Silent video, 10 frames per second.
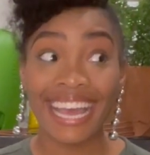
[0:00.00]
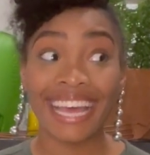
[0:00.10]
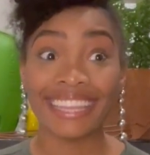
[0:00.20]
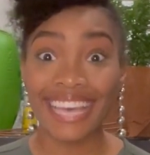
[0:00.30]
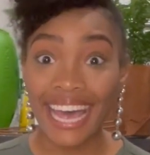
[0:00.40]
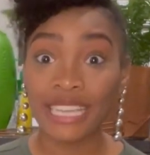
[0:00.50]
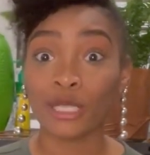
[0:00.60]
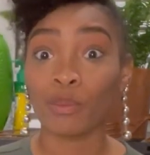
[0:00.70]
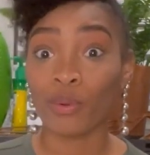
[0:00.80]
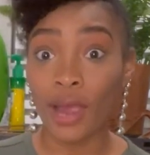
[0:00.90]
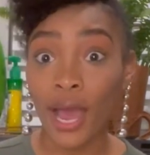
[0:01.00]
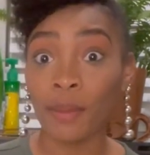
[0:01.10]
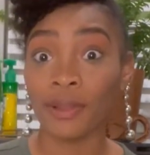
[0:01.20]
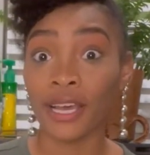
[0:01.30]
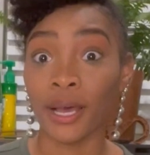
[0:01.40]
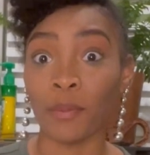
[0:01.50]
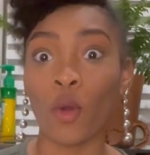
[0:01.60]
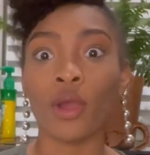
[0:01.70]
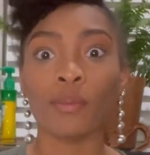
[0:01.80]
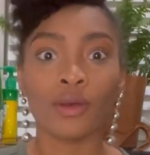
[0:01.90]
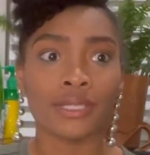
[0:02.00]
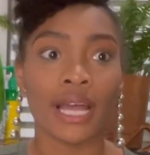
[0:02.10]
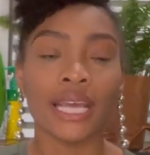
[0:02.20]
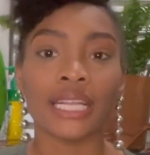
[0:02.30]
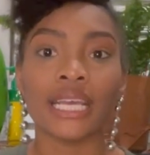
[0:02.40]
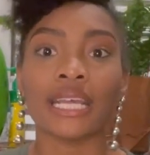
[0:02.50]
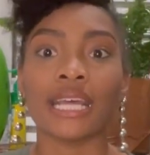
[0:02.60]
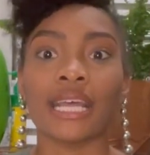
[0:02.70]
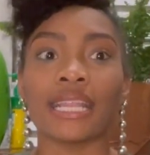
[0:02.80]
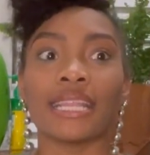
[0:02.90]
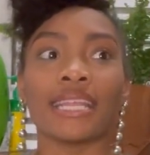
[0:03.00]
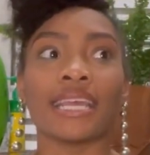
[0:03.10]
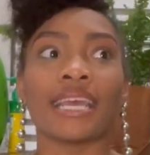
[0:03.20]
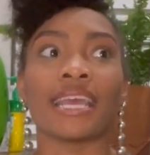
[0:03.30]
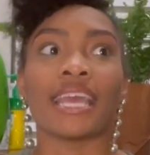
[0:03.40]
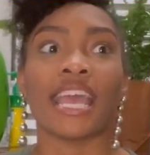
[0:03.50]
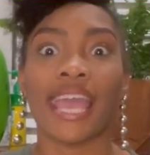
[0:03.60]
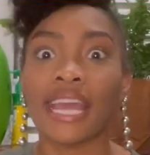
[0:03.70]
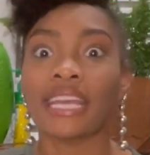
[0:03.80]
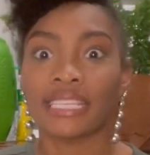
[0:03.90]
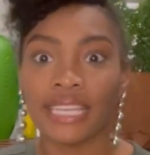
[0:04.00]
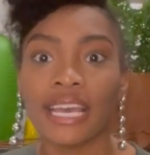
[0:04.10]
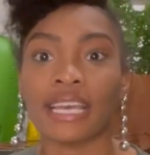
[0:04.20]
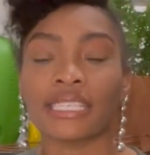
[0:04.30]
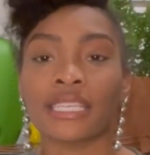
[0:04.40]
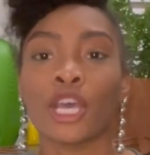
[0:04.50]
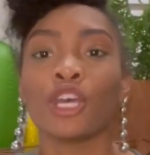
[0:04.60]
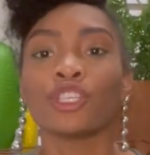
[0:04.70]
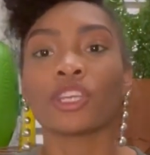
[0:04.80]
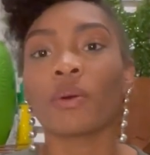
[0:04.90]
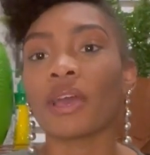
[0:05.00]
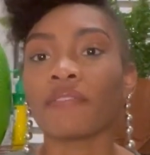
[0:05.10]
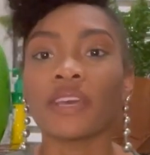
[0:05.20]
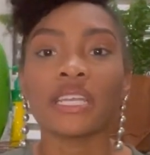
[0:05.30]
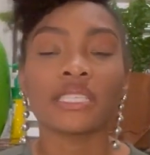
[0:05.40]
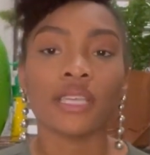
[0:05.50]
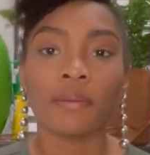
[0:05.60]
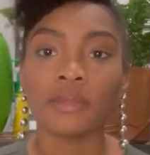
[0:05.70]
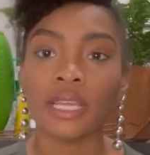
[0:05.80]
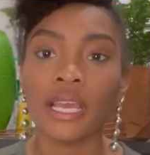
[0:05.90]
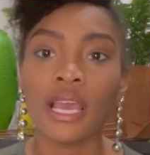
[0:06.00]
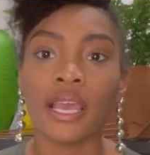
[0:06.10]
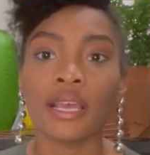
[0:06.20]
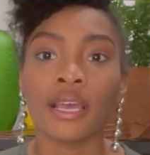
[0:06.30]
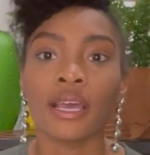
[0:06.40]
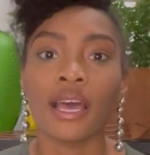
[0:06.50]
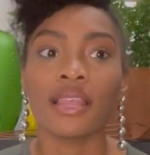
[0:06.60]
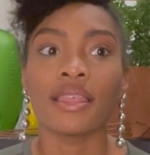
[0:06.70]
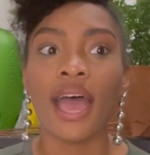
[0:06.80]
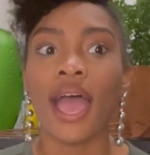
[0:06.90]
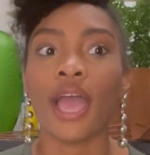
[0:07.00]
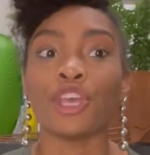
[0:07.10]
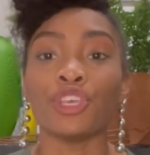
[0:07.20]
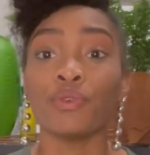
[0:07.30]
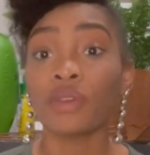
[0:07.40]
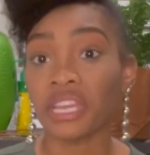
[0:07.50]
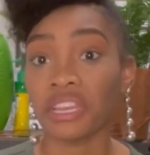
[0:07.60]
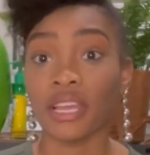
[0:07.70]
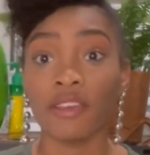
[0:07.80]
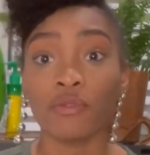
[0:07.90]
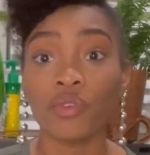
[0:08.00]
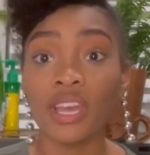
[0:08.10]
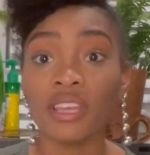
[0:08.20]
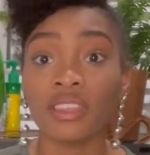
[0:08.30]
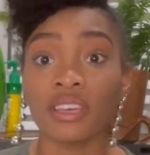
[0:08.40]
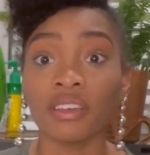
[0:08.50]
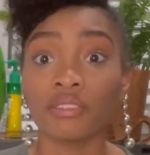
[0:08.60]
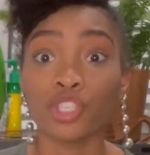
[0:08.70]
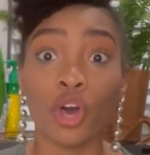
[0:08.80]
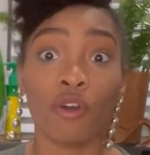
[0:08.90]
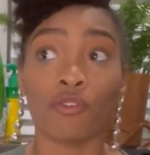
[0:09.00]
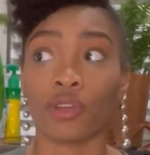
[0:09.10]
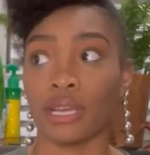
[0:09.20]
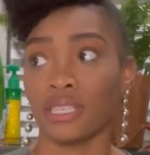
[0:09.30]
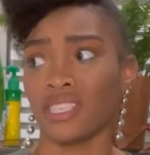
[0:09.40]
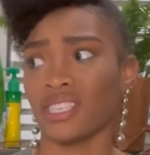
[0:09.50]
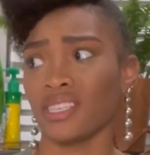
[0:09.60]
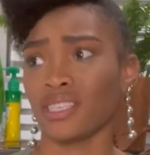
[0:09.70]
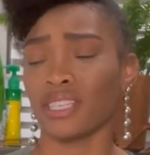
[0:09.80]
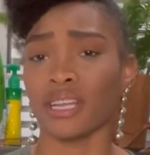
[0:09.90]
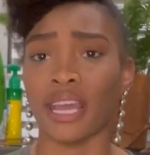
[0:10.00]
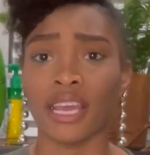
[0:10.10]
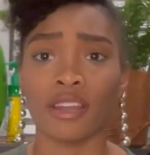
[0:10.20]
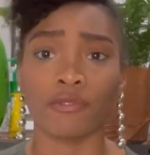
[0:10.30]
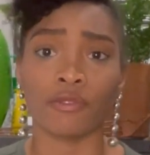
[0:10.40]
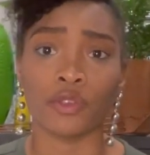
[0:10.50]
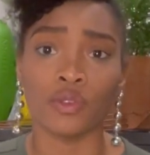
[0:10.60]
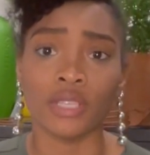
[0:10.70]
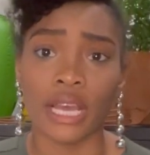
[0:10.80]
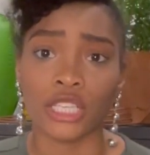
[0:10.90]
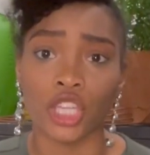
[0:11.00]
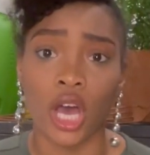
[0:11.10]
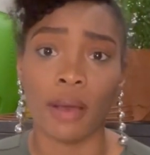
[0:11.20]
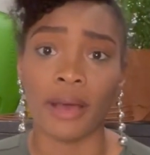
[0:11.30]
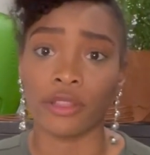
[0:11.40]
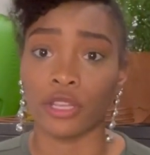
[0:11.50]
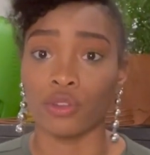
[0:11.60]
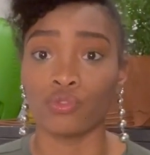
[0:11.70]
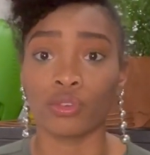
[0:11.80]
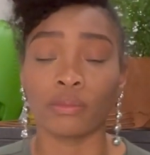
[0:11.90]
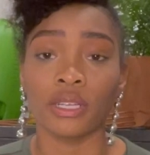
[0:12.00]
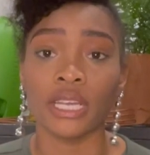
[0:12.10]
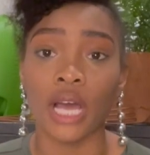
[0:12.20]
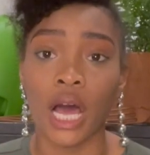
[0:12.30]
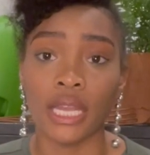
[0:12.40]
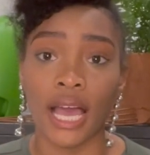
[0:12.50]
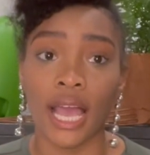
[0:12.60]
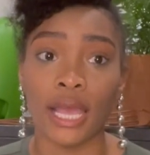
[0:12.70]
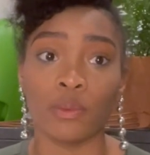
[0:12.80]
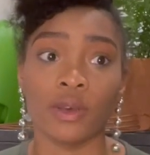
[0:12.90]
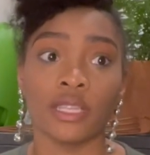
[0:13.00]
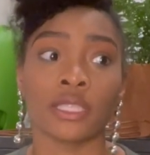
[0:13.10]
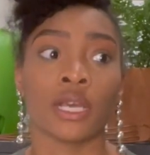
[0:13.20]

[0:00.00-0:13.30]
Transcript: that is a problem or most likely it exists. So if it is something that you can live with, so for instance, the negative reviews I saw about the NutriBullet online was